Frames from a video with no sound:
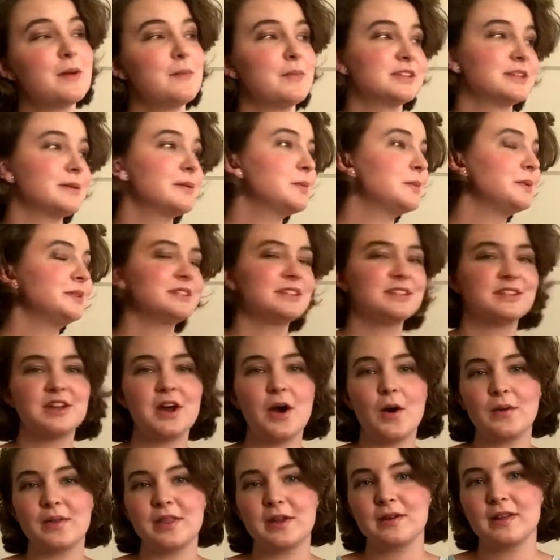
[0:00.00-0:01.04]
But some people didn't
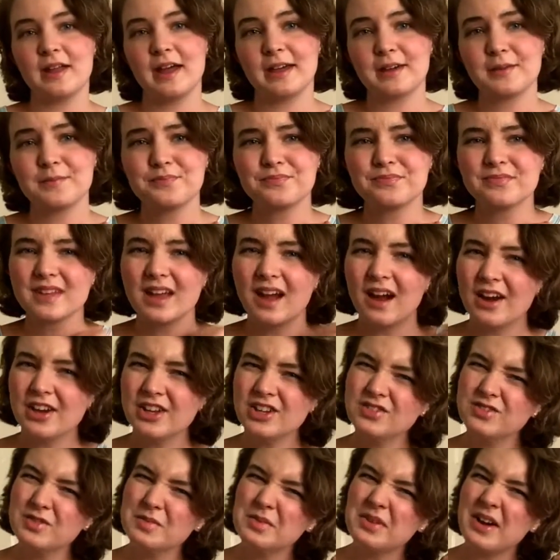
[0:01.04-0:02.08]
know, and they were like, are
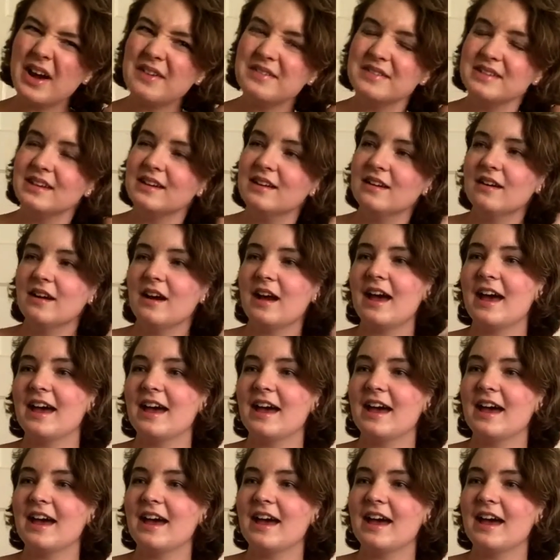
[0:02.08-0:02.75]
you from around here?